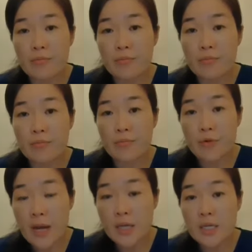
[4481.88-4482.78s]
red
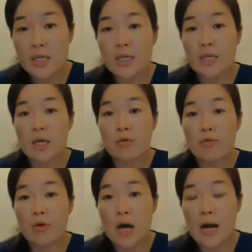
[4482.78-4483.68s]
if
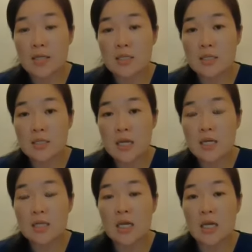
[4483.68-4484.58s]
you are
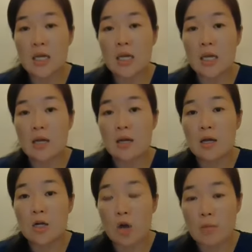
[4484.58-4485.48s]
exceeding the
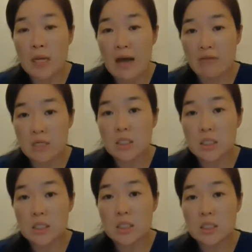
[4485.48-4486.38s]
normal
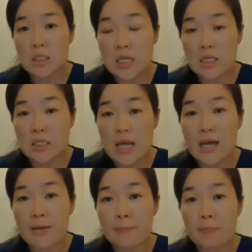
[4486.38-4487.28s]
levels at the
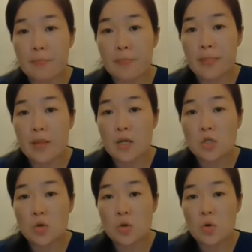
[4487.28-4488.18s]
site.
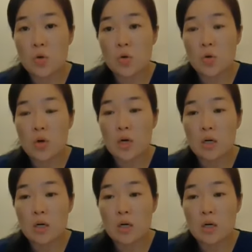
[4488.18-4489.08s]
So
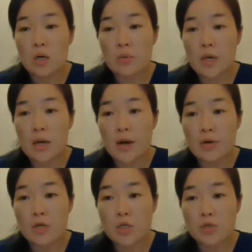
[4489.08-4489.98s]
uh, we
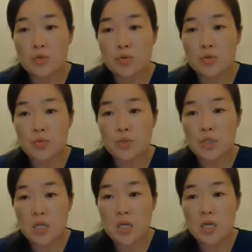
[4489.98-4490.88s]
encourage you to
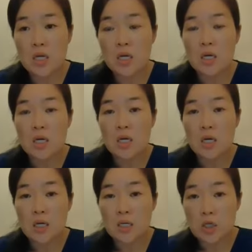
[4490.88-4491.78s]
see,
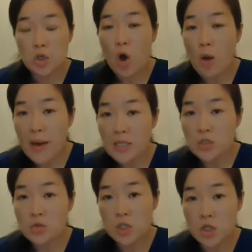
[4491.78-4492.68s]
to compare to
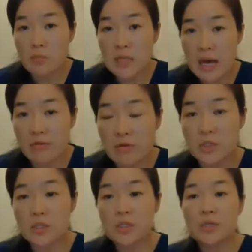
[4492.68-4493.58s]
the normal
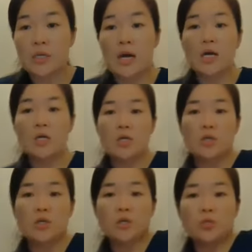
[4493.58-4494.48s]
levels, yeah?
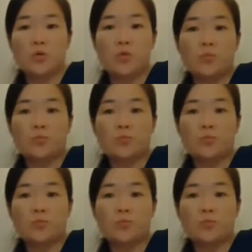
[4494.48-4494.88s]
So,